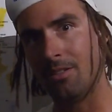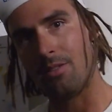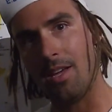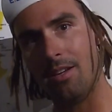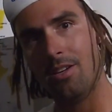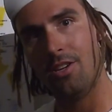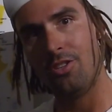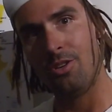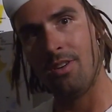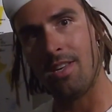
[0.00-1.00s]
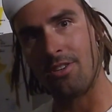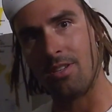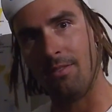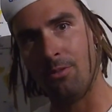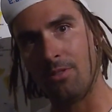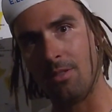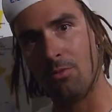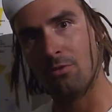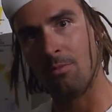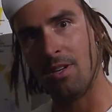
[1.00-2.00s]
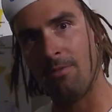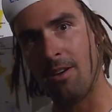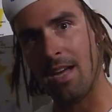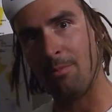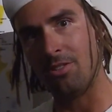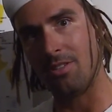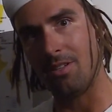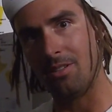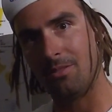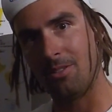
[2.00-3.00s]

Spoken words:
So yeah, tune in next year if you want to see more of my very amateur